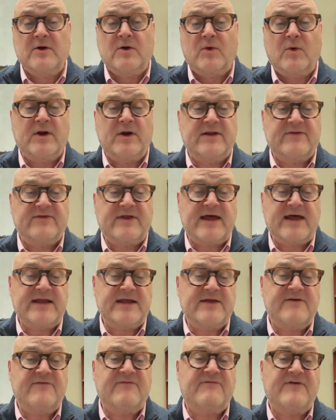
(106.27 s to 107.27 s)
what is
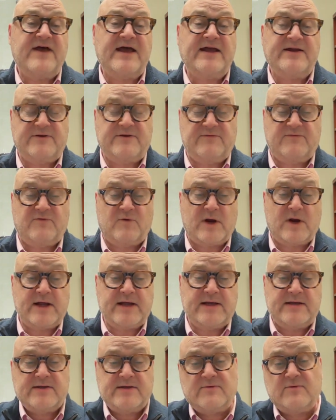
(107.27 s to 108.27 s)
that effective
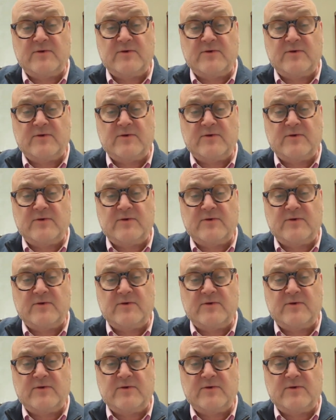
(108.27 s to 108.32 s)
rate?